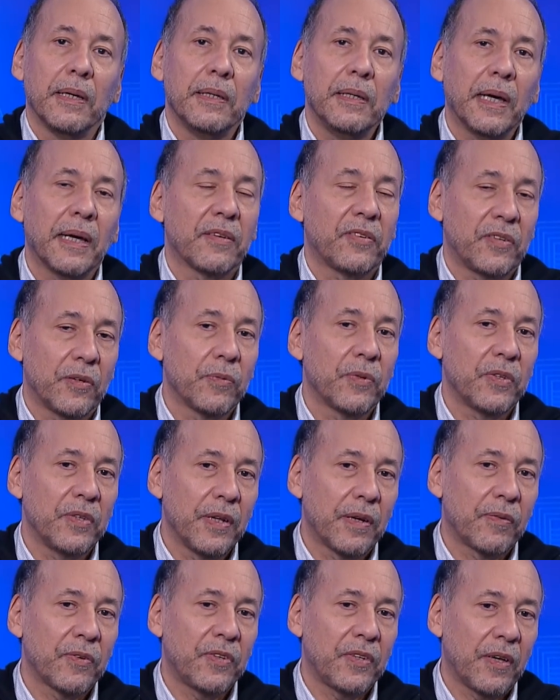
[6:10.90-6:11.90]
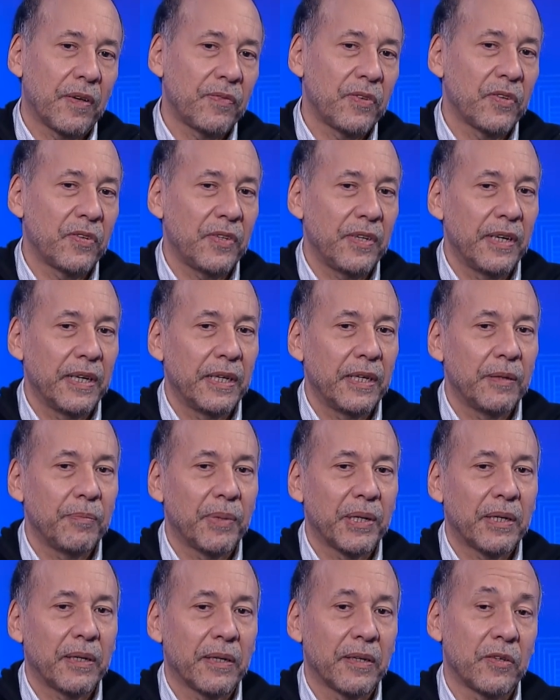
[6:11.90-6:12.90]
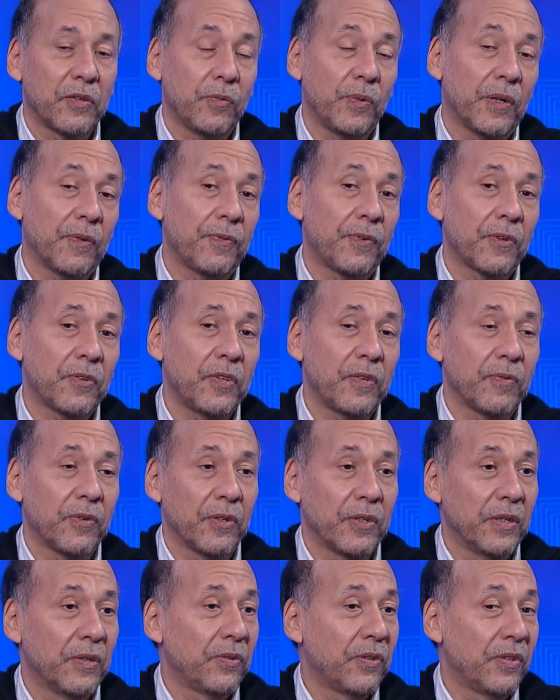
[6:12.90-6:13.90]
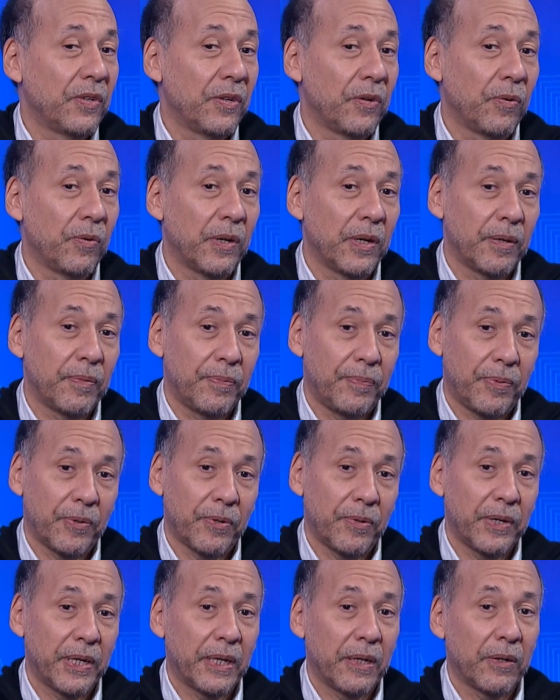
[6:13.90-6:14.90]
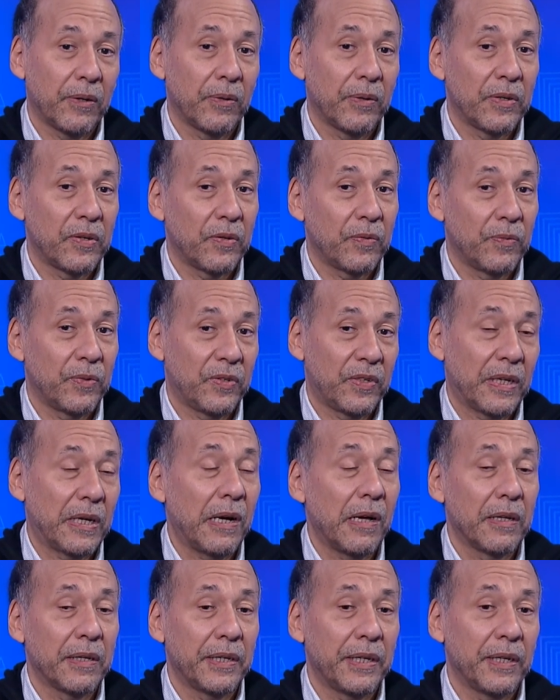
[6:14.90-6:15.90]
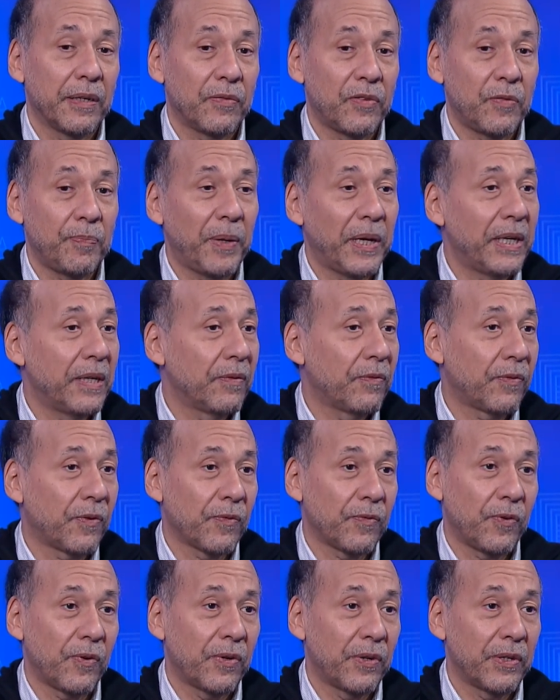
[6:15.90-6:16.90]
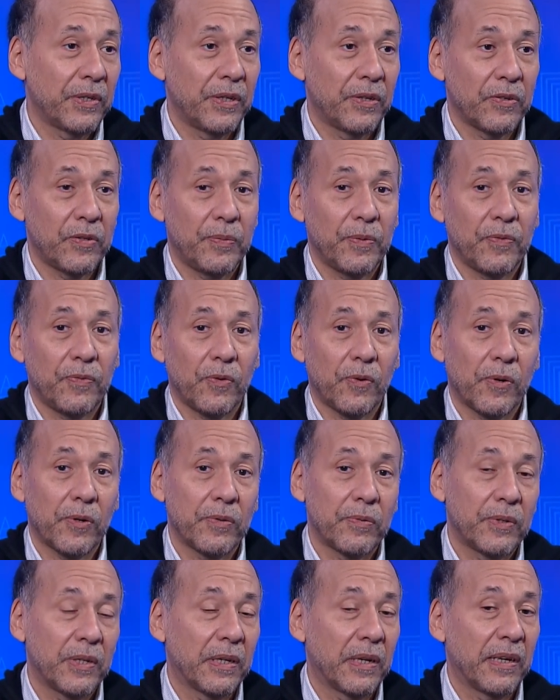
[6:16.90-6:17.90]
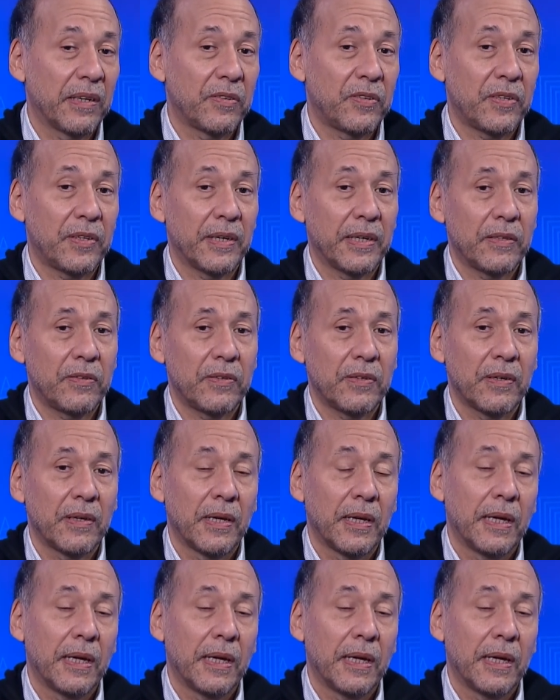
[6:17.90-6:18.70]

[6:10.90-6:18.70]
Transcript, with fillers: Yes, it was never self-sustaining because, well, first of all, you know, you know uh, Puerto Rico was a colony of Spain for 400 years before the United States.